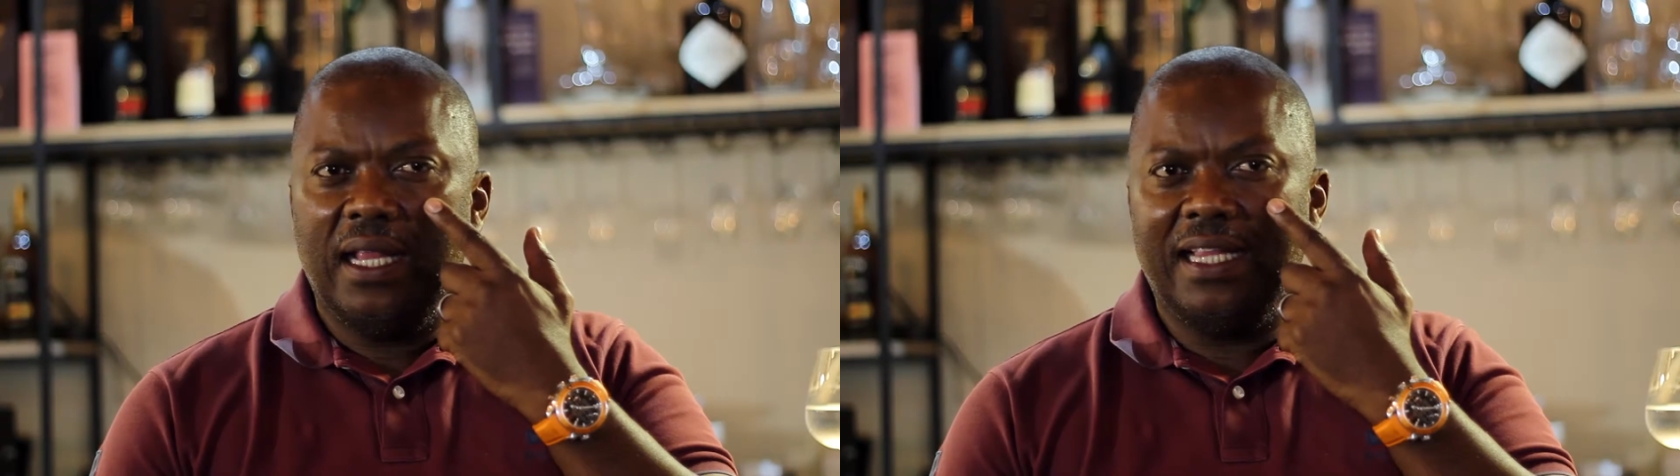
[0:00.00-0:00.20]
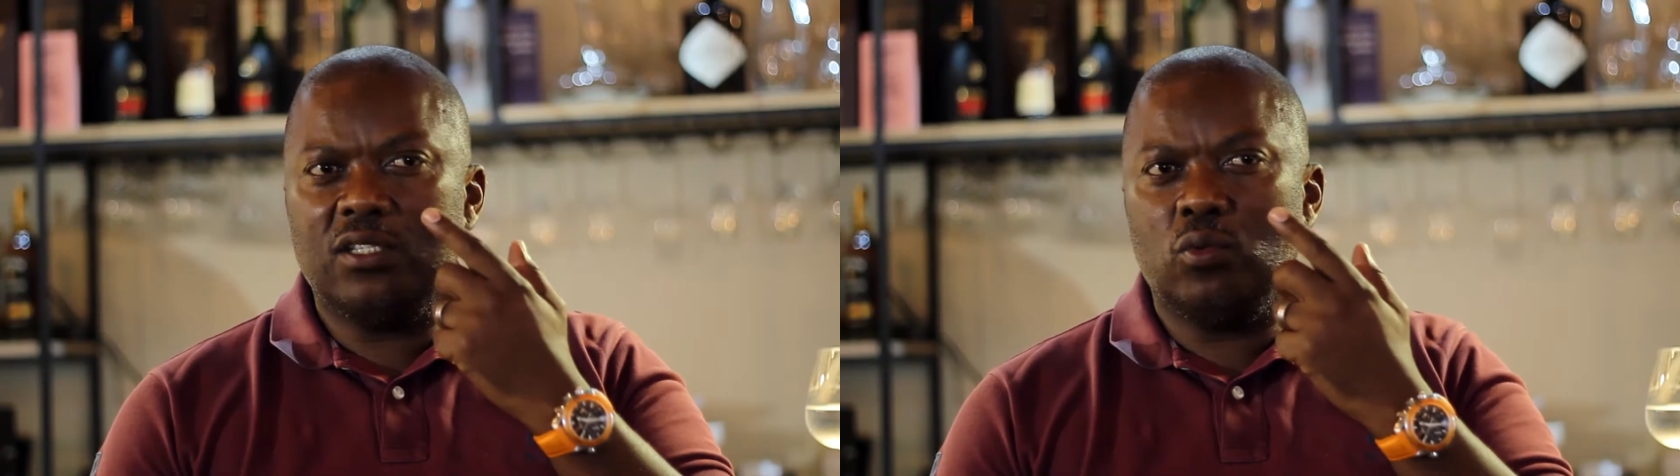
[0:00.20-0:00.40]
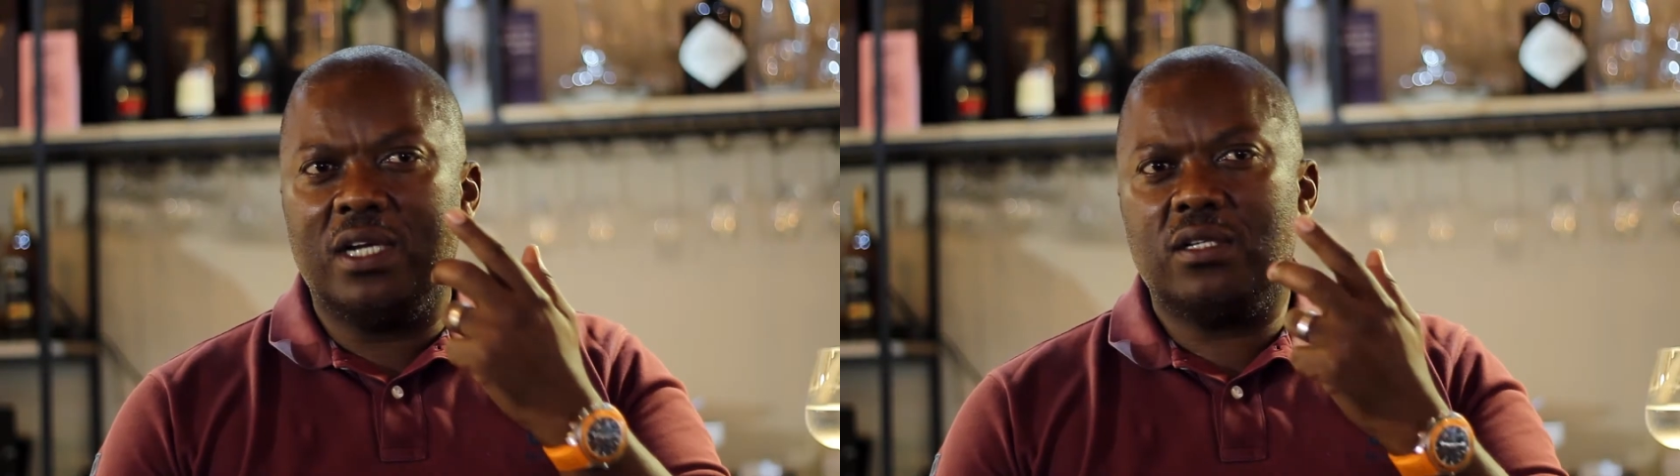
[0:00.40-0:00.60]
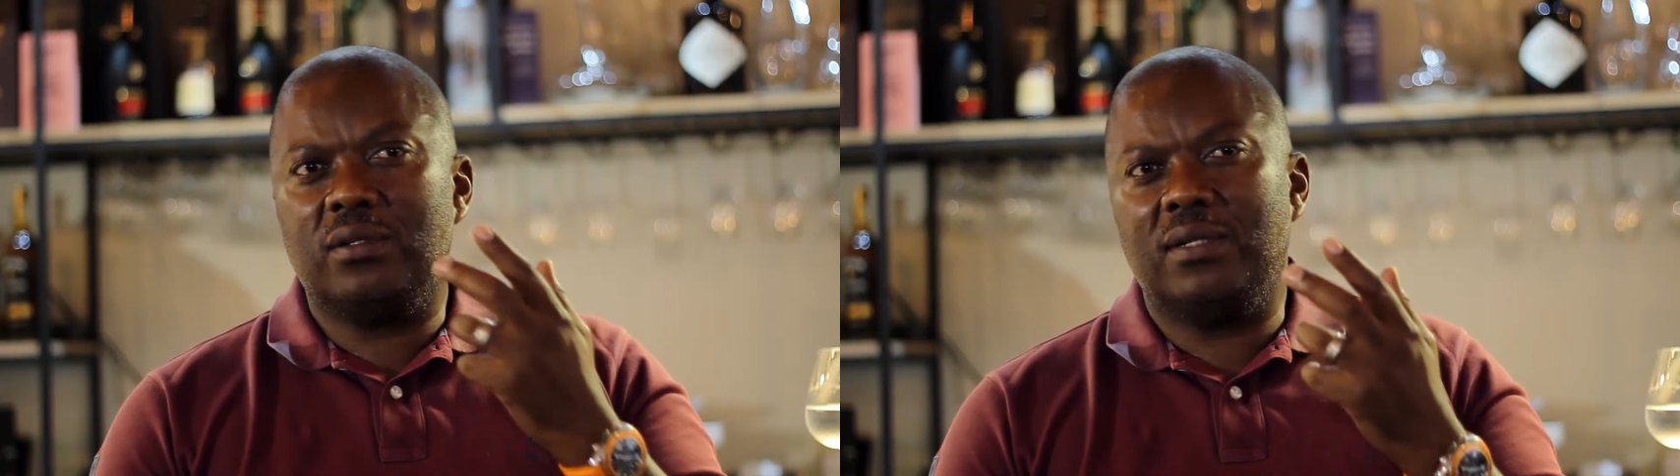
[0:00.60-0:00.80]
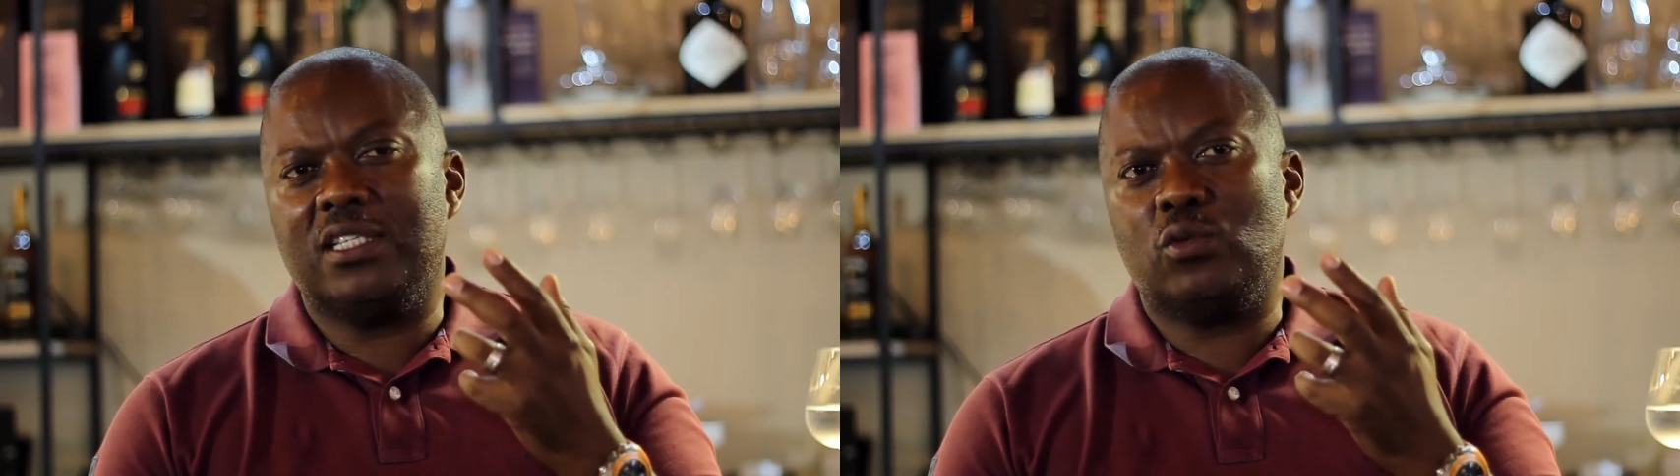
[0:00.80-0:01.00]
that's what,
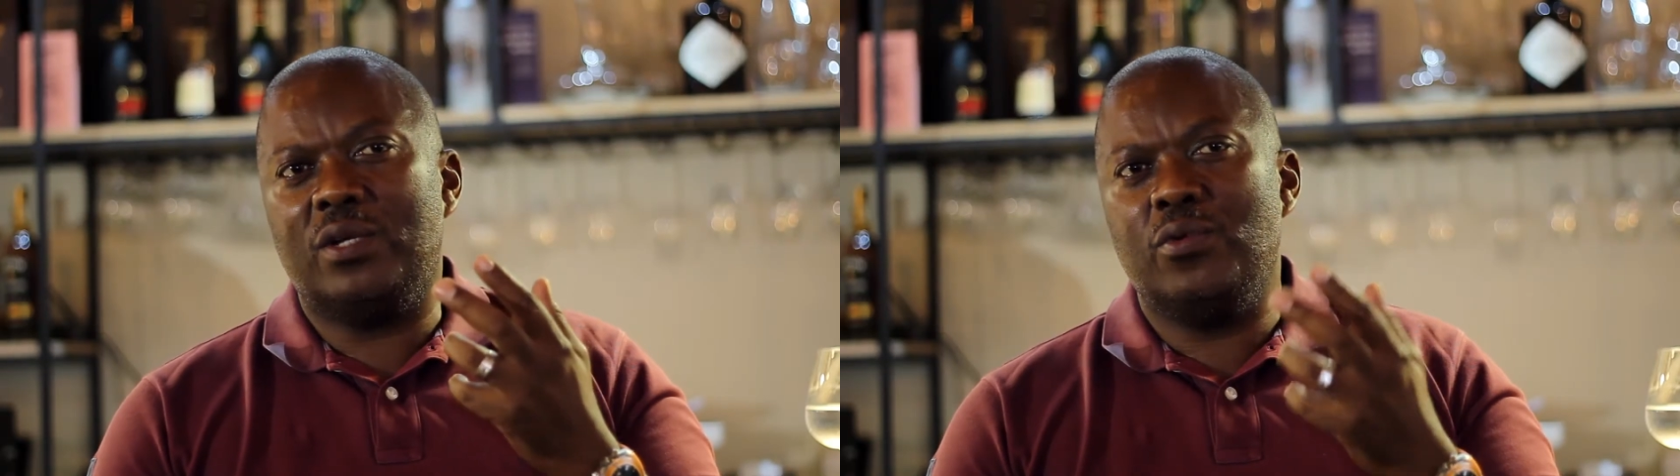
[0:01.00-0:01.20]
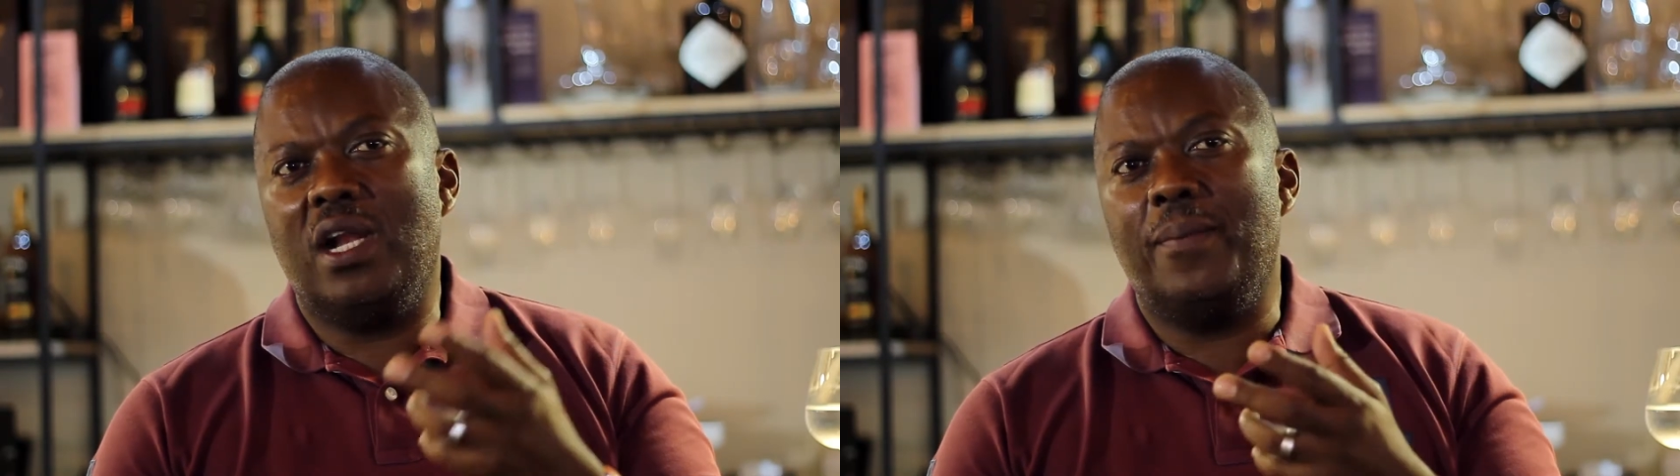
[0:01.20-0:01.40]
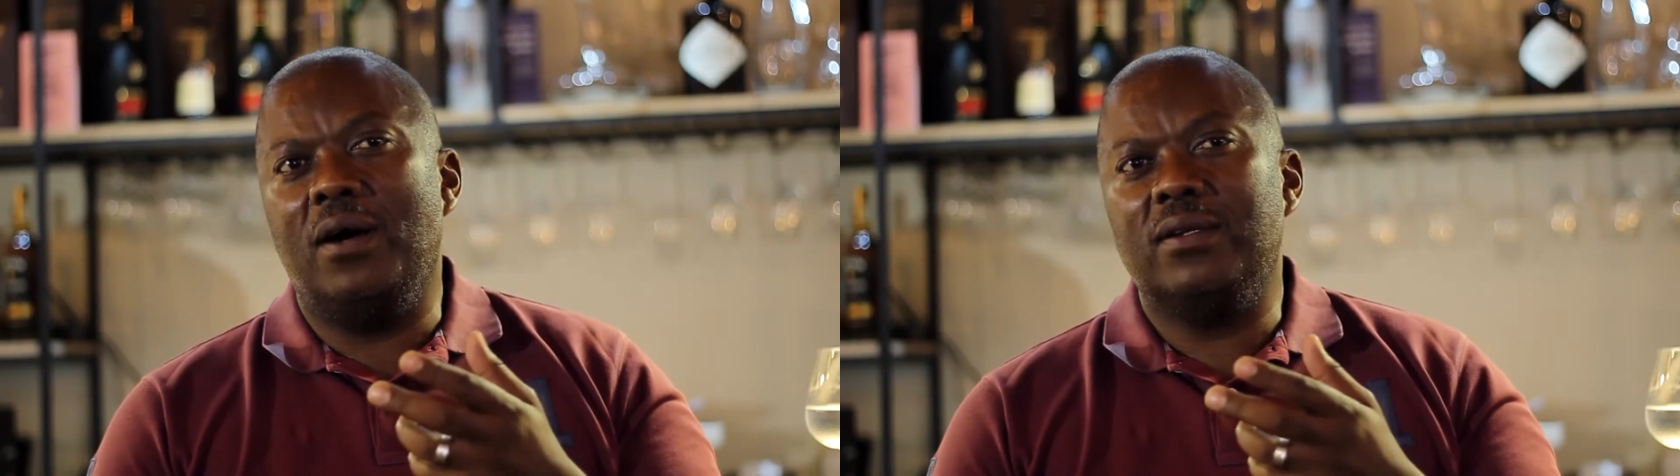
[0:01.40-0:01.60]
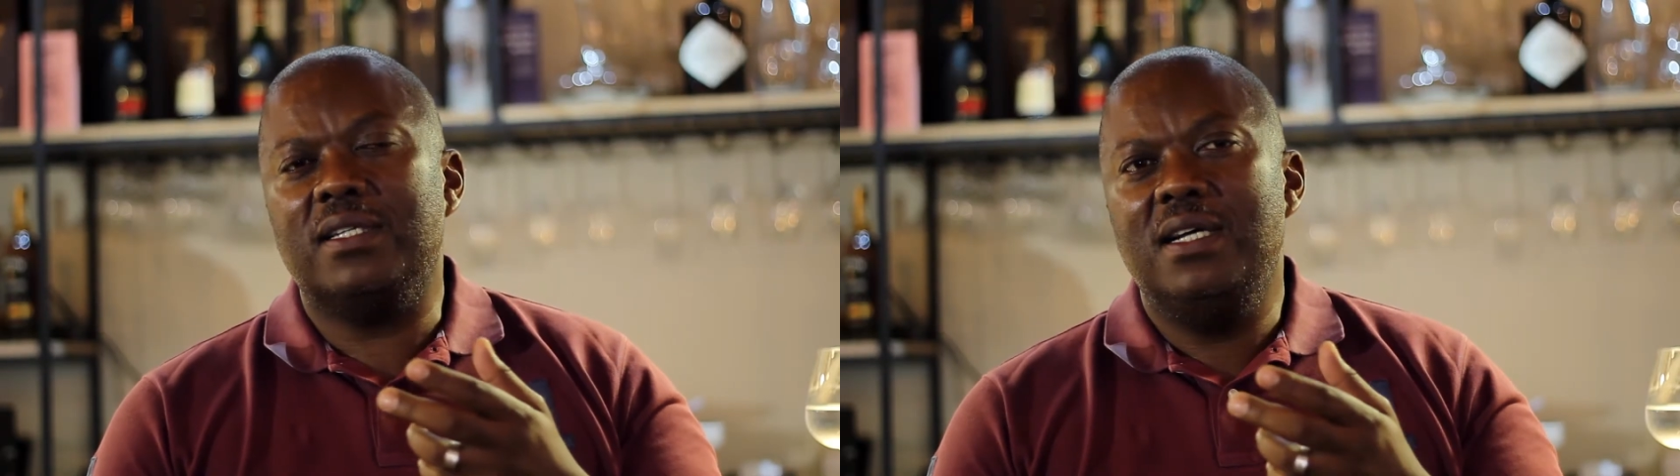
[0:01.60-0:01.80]
that's what we're all about.